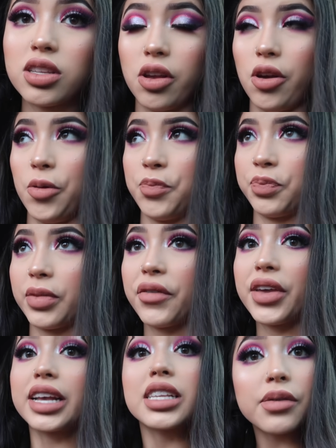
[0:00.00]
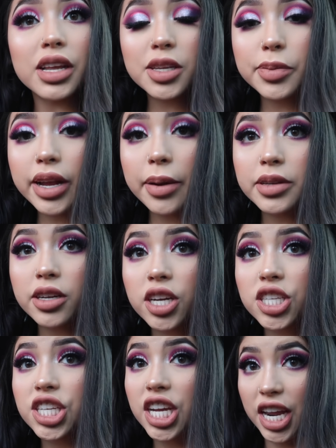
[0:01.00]
So if you guys have not subscribed to
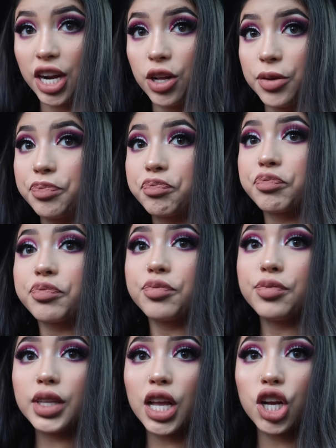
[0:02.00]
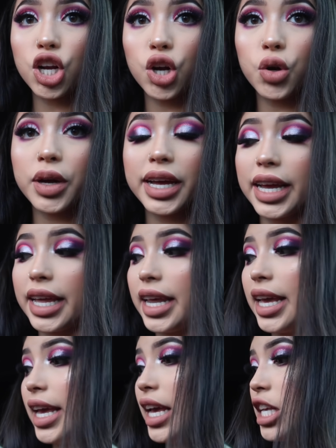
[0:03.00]
her channel, go
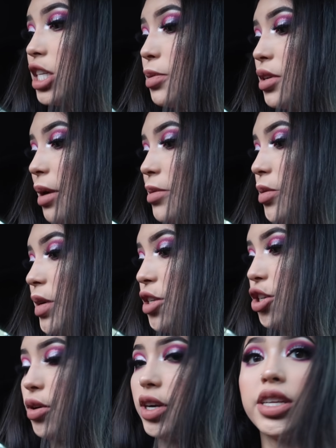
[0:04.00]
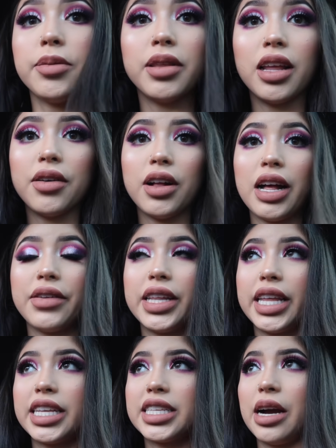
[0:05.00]
and subscribe to it and show her some love. I'll have
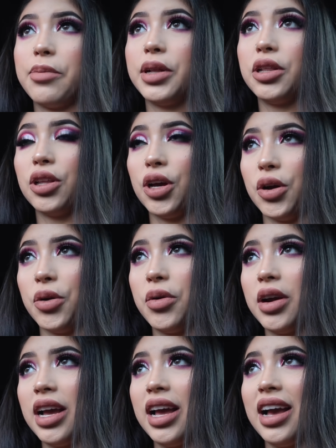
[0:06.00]
the link down below.